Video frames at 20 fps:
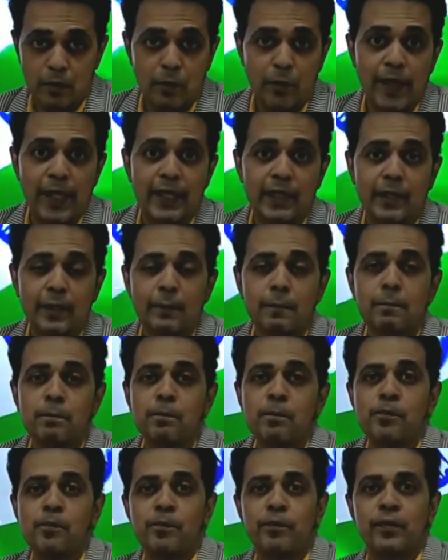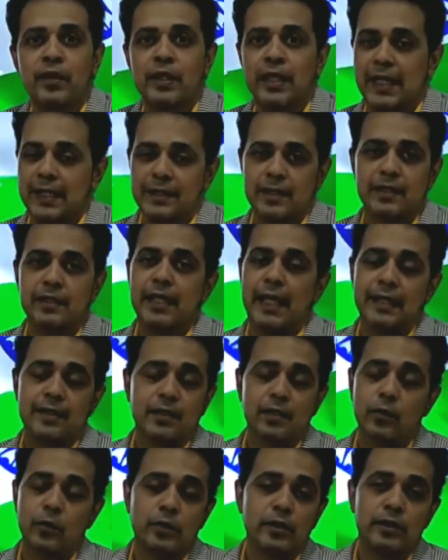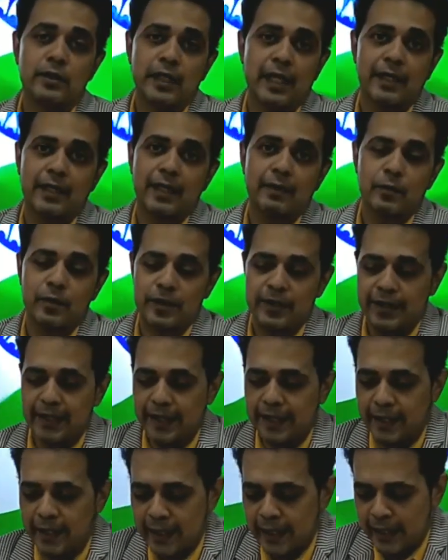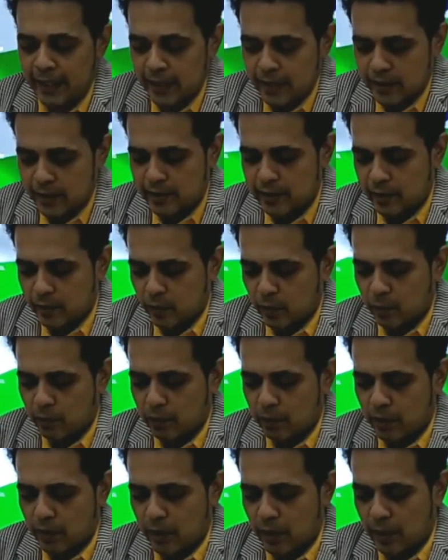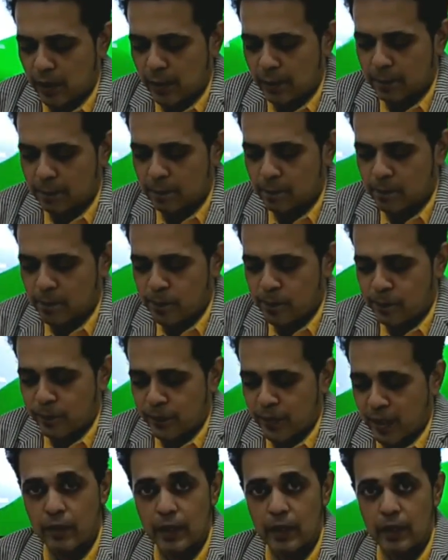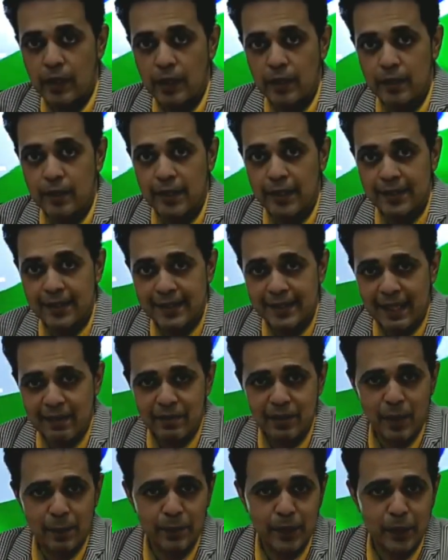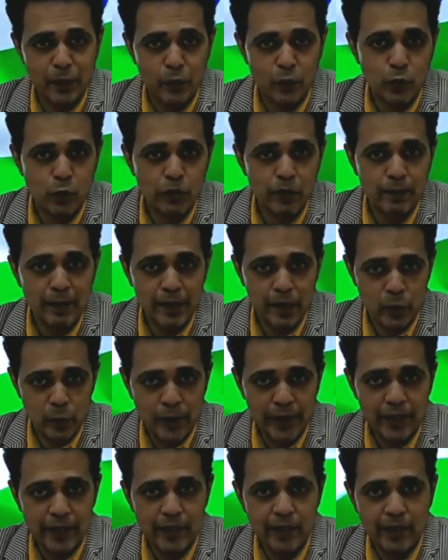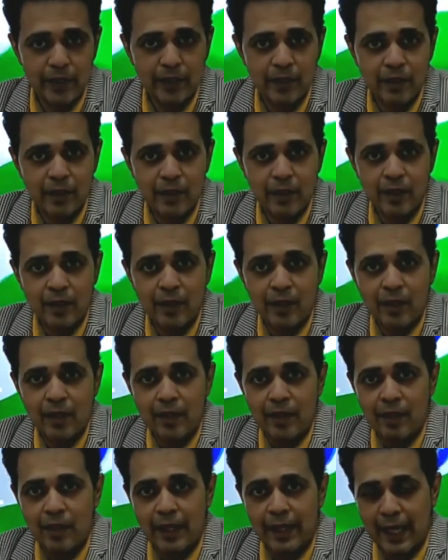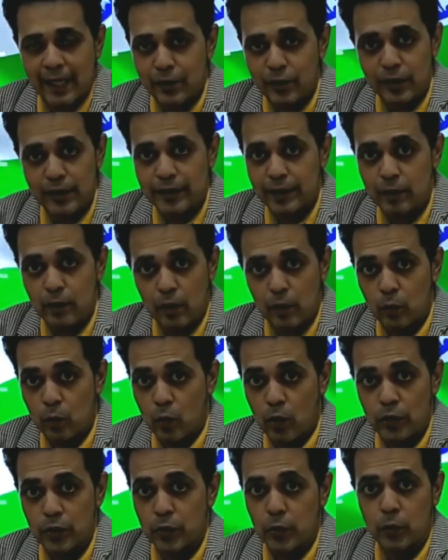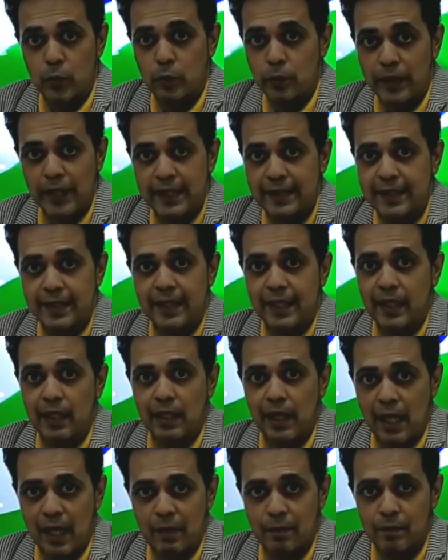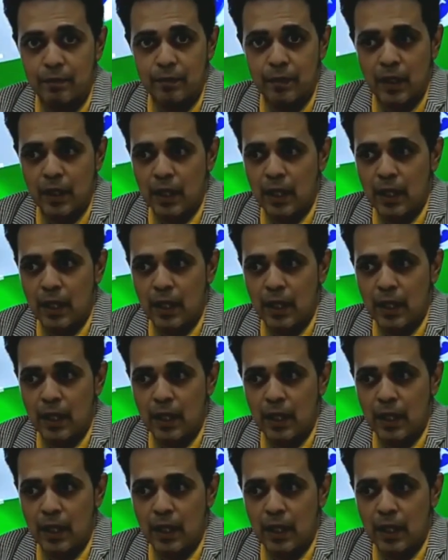Great. That's a, that's a good start, I would say. So, um, does it have something to do with my tweet? I actually did not want to raise any alarm,